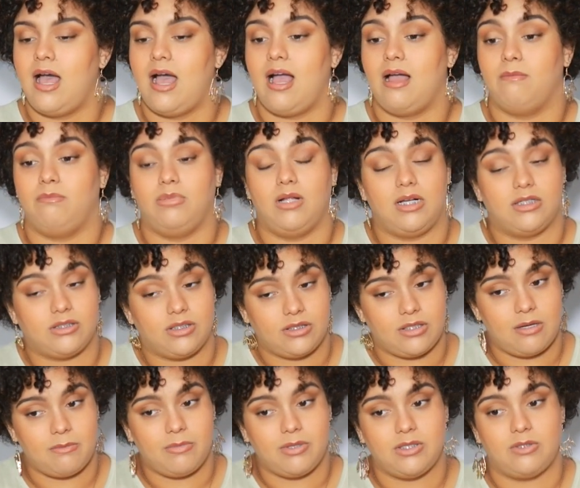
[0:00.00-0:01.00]
I blocked her
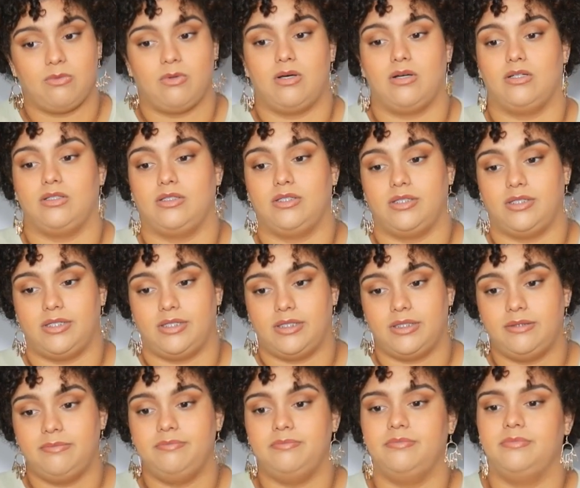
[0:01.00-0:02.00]
number as well.
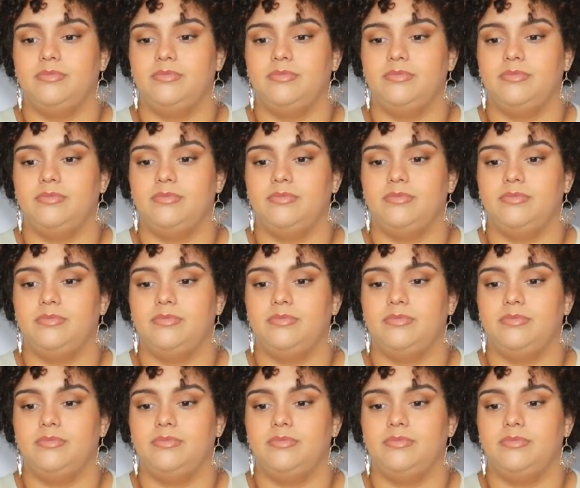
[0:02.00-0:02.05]
Good.